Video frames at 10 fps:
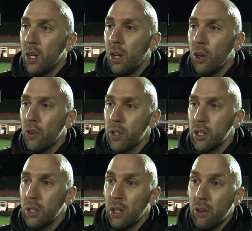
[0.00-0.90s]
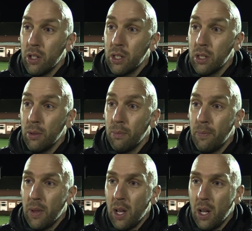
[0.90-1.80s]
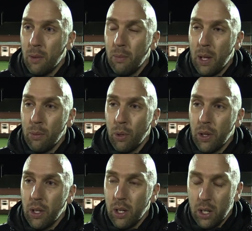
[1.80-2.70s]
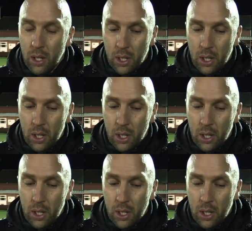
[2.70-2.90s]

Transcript: lot of criticism um, labelled at the